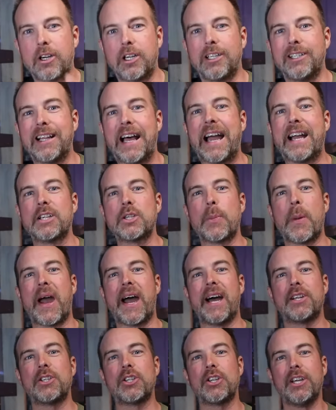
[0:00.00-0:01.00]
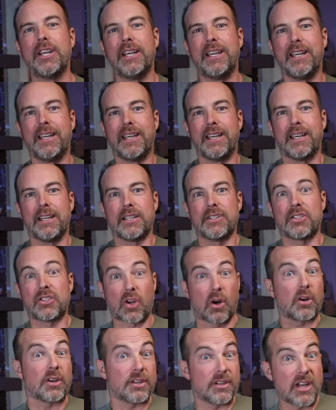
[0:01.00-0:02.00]
Kalash Bash
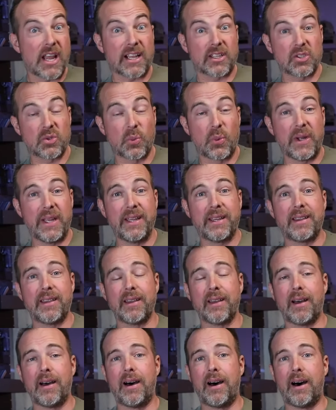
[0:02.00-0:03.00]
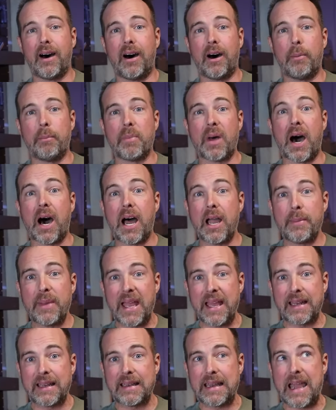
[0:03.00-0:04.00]
starting next week. Um, I'm
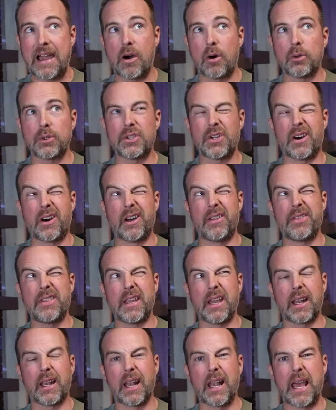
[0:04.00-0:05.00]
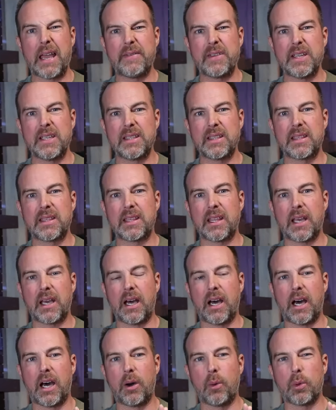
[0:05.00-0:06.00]
heading out on the eleventh.
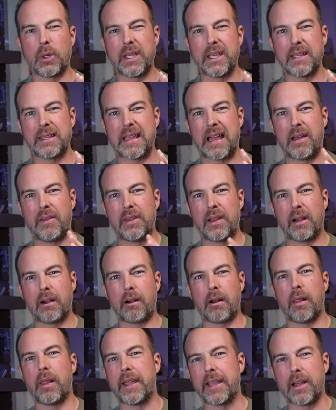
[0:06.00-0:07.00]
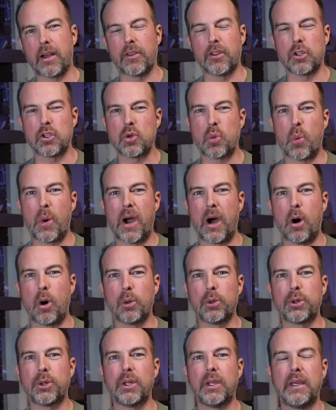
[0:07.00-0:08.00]
Uh, we'll get down there like on the
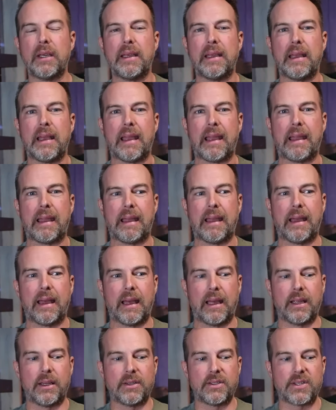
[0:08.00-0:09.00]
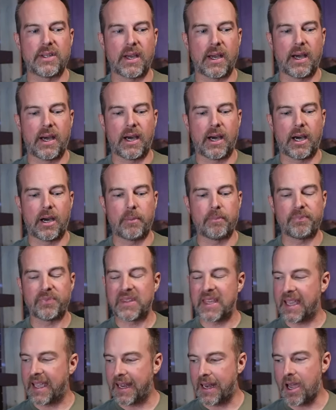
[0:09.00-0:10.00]
twelfth, and um,
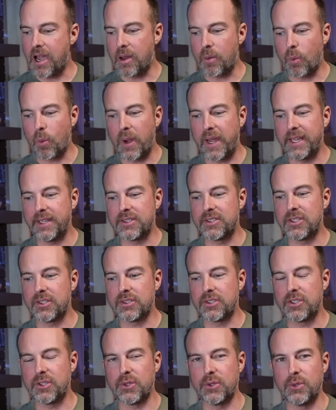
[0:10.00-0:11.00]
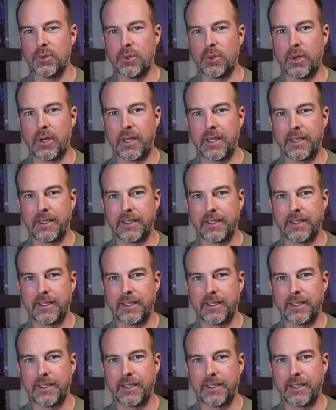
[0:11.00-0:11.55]
cannot wait to